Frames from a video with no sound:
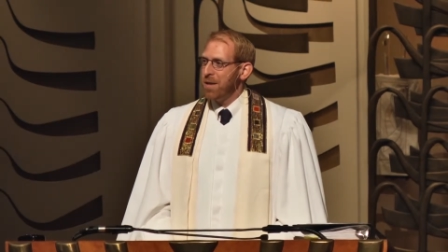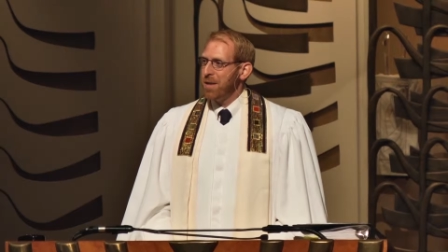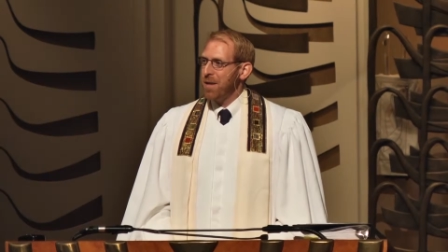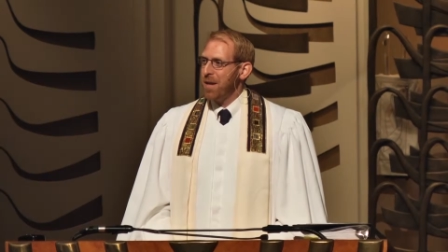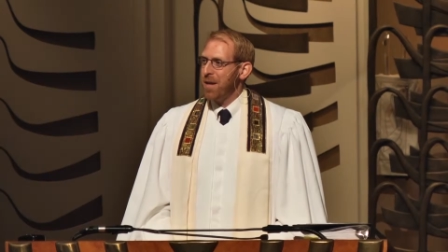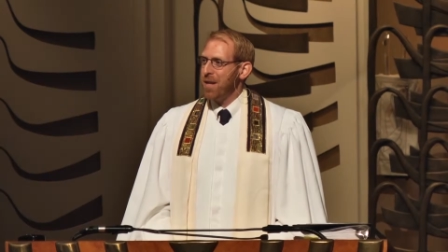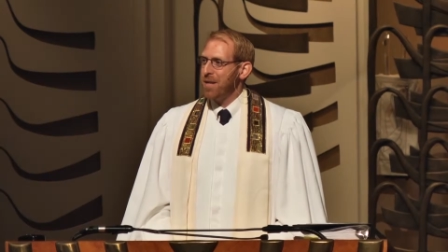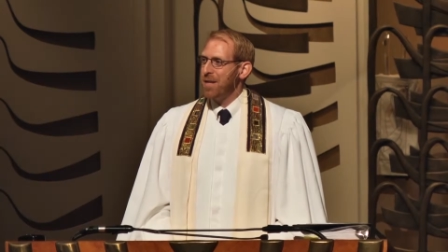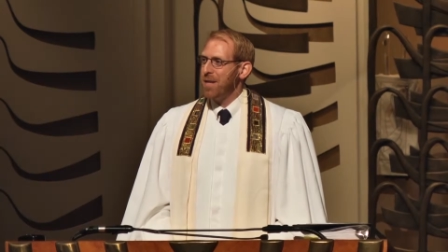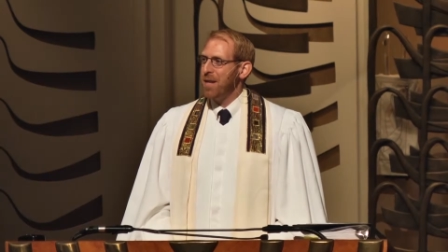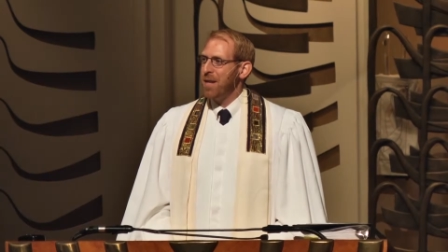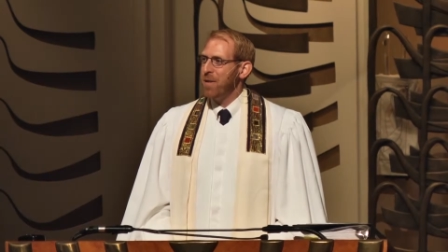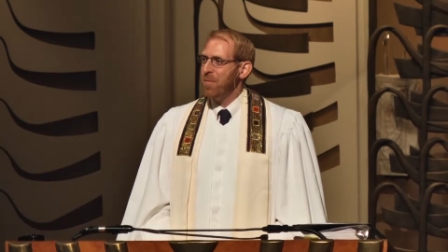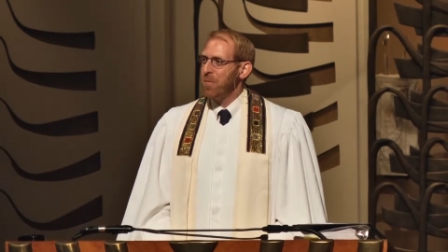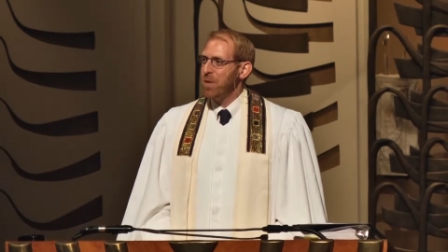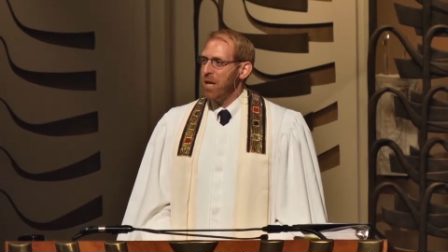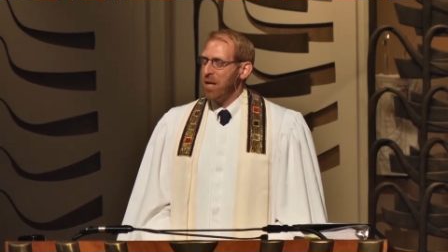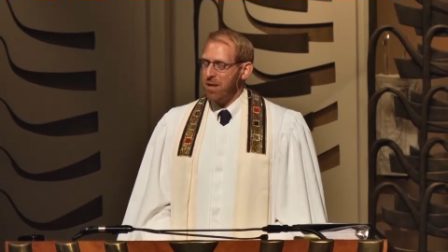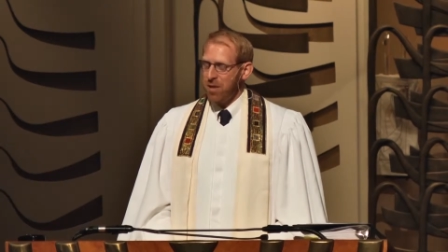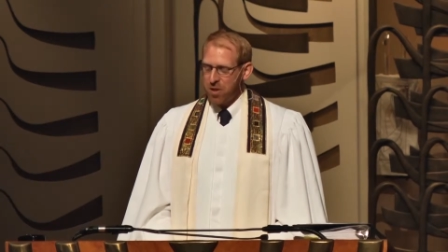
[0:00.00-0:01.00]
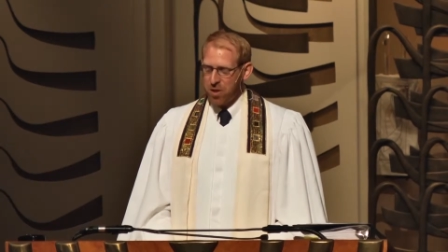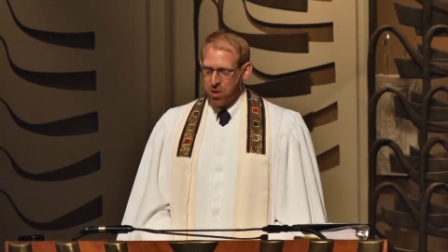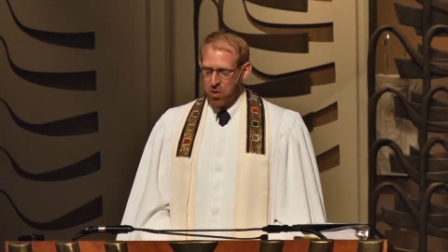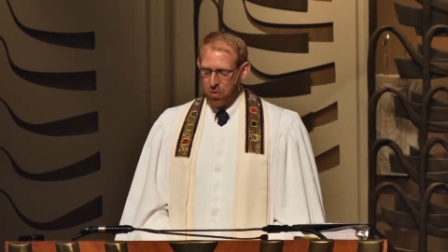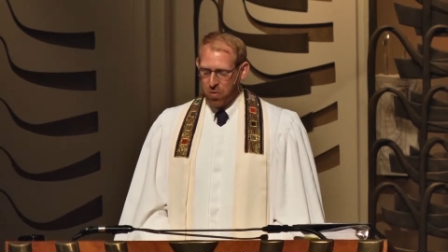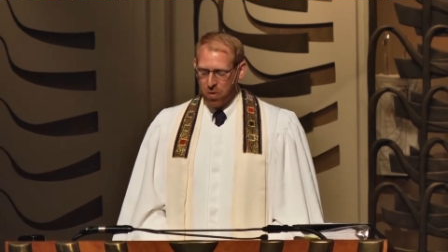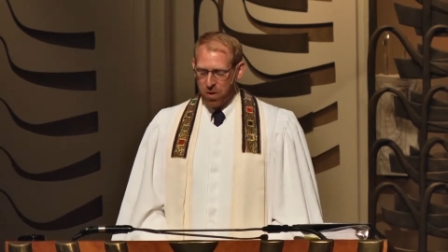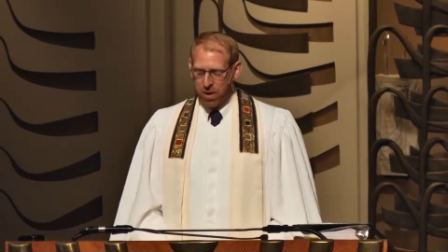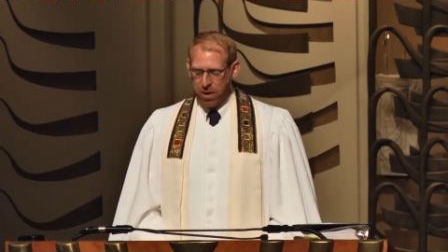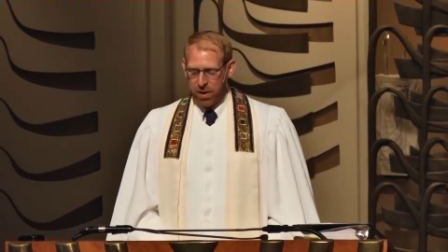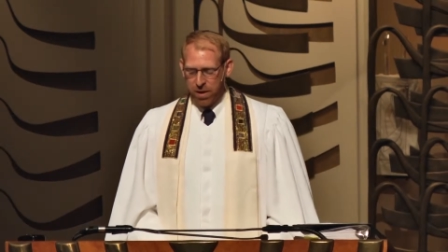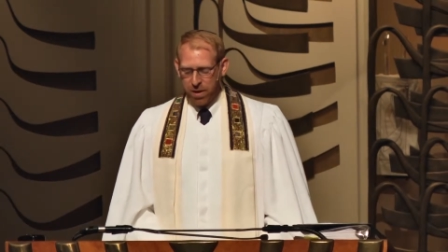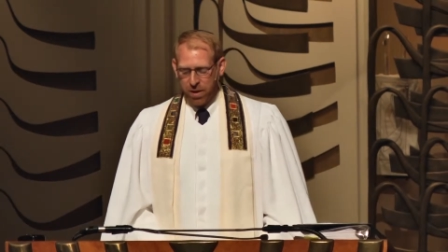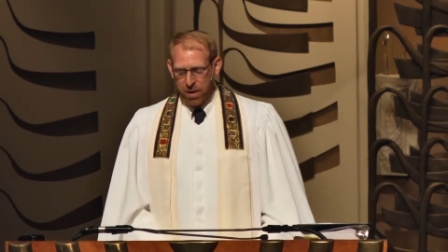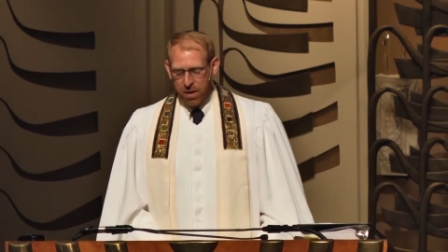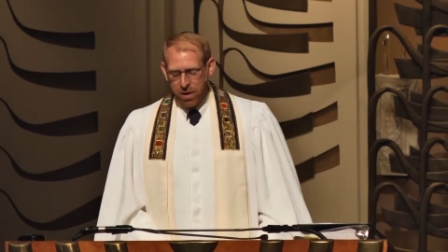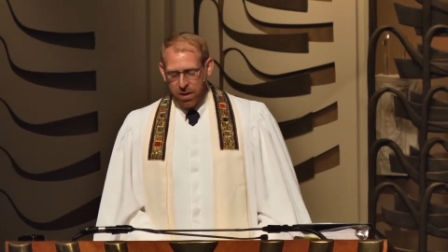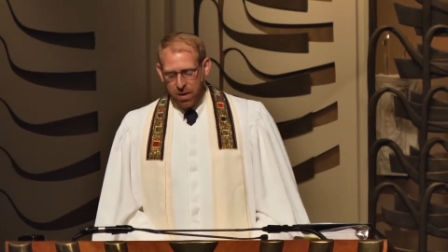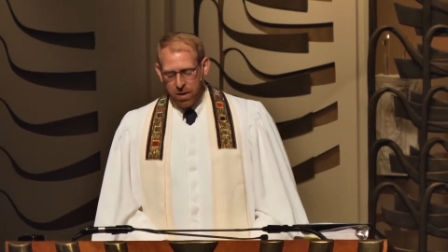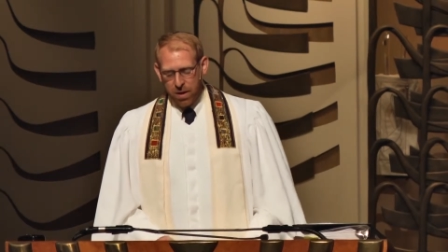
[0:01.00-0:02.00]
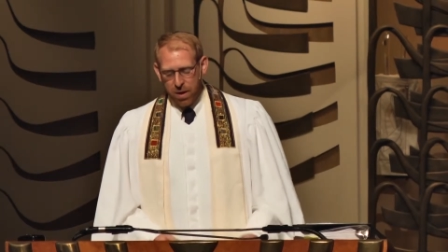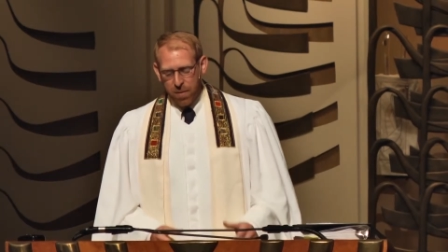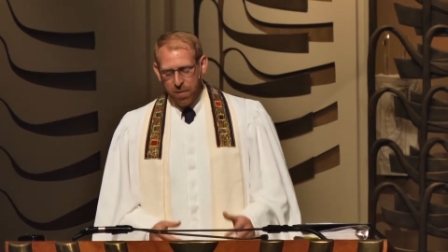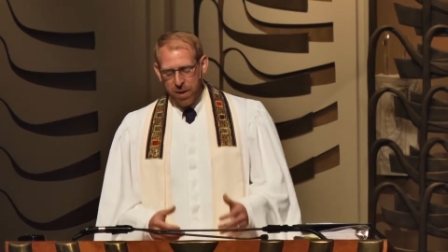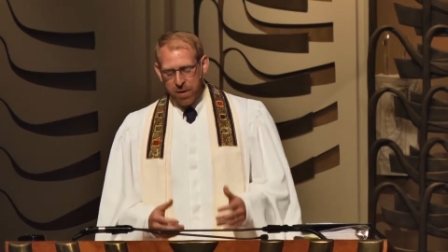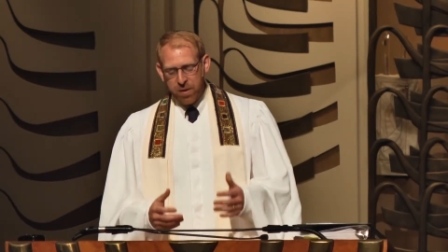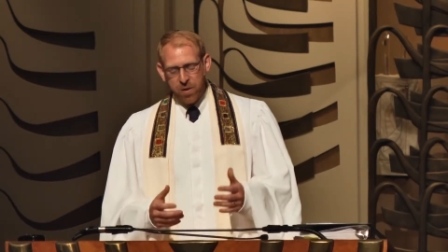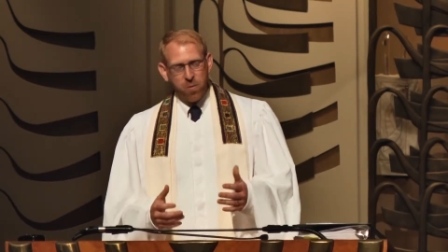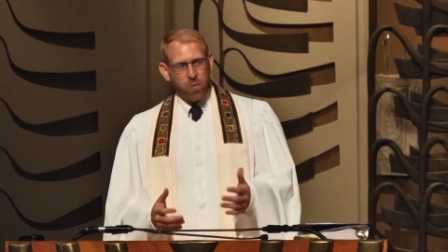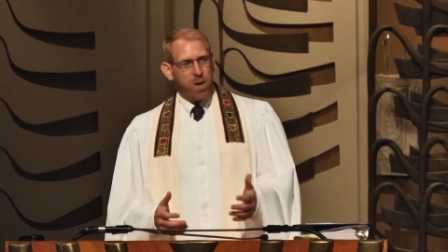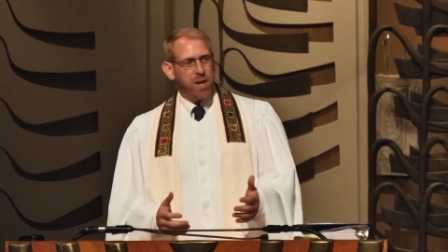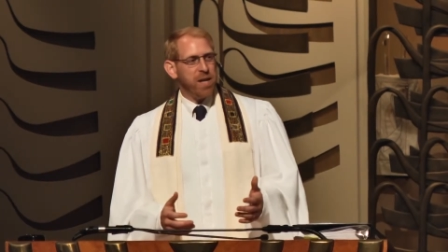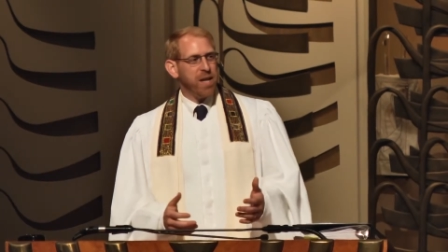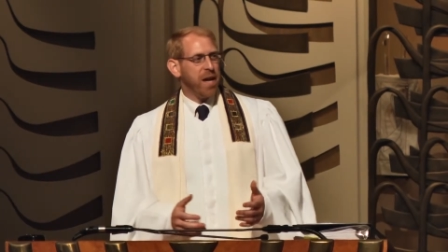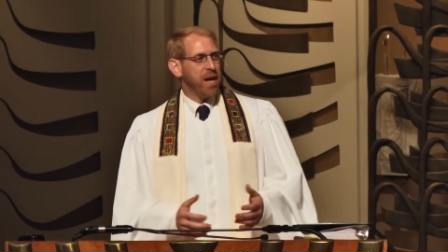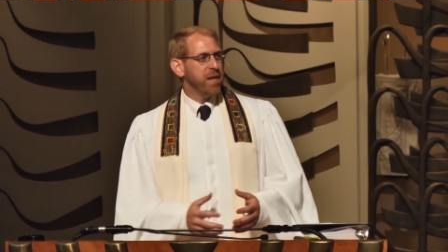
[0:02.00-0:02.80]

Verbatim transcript: The Hasidim tell a story about the great